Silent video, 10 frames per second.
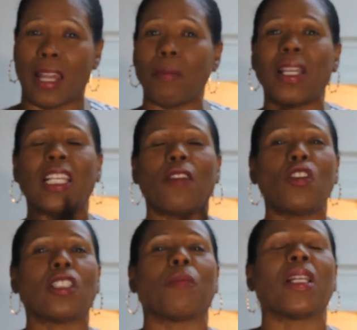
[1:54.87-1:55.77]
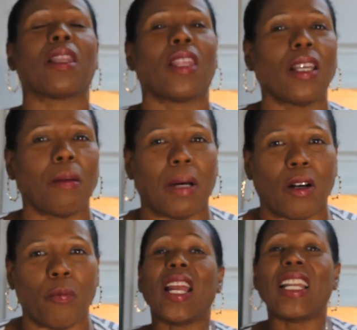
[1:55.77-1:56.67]
and I'm going to give you something to think
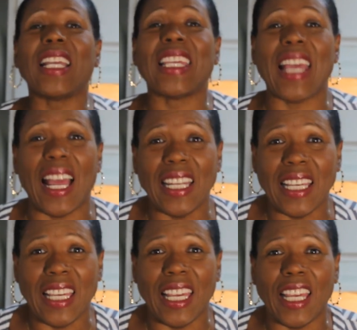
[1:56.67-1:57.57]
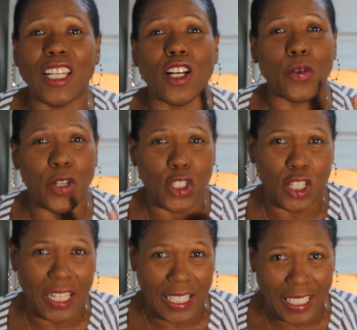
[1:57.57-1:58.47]
about where the candy cane
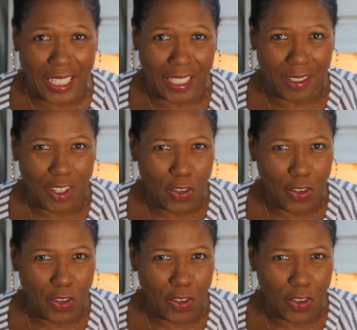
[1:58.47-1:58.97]
originated.